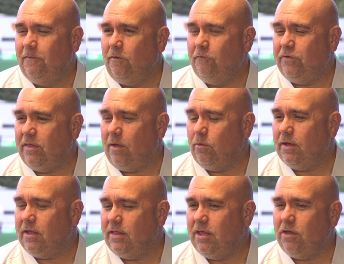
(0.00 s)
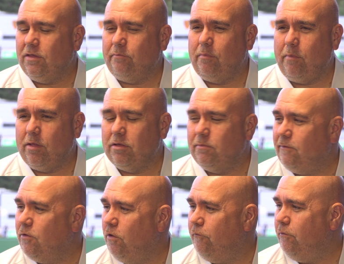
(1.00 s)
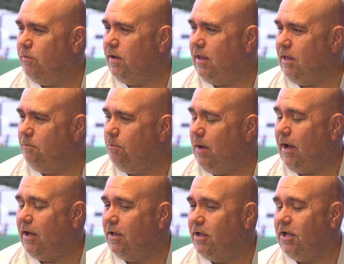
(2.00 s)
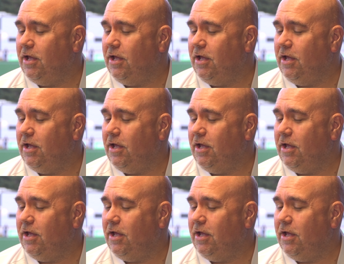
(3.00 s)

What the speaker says: obviously they want to continue that momentum they've got from the league. But